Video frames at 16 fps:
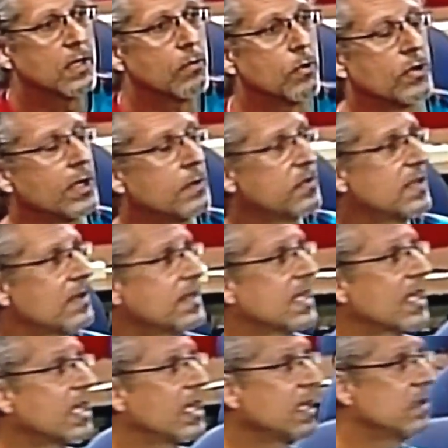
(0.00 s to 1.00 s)
It won't upset
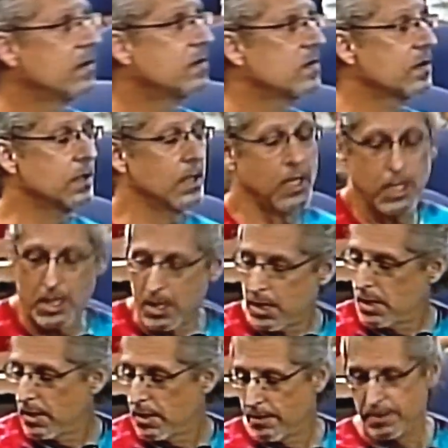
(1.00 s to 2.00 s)
the kids.
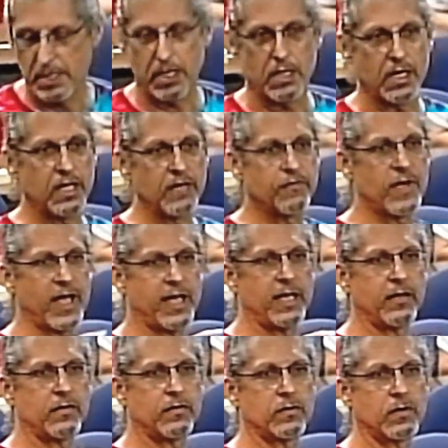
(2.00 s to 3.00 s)
Uh, if I
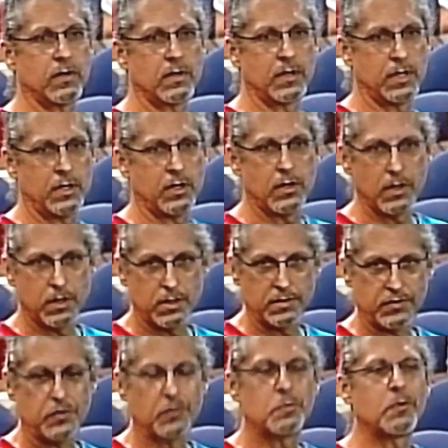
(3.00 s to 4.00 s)
ask, uh,
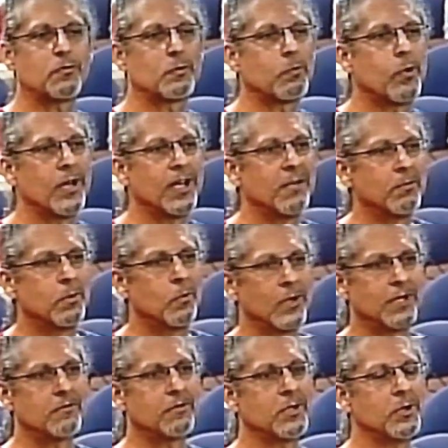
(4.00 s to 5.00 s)
excuse me for pointing, but
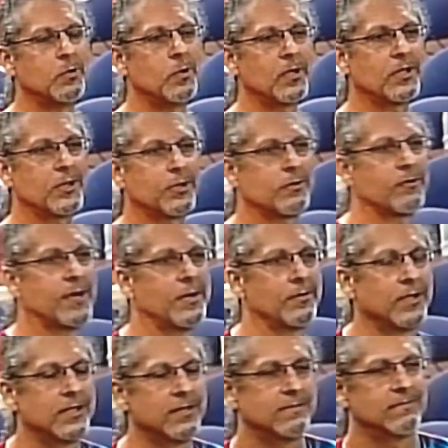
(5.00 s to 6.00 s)
one of you whether your
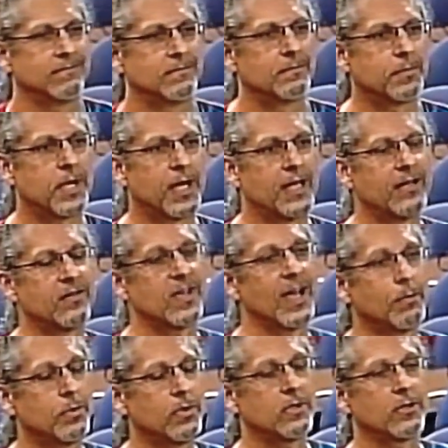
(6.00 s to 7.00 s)
favorite pie is
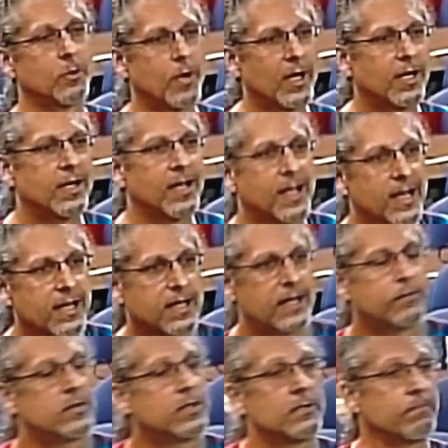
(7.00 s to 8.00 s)
apple or
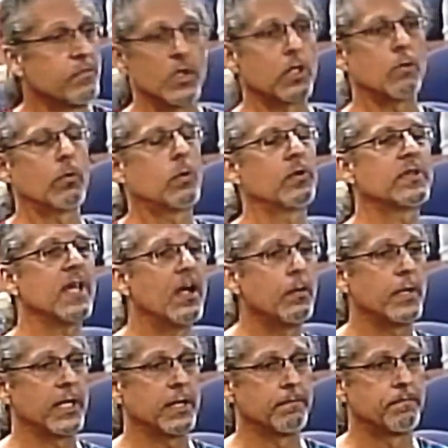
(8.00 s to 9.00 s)
whatever, you won't
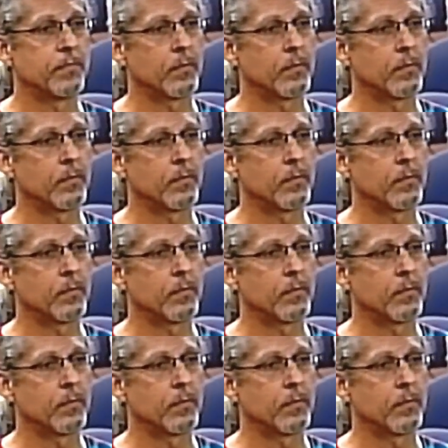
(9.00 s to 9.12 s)
tell me.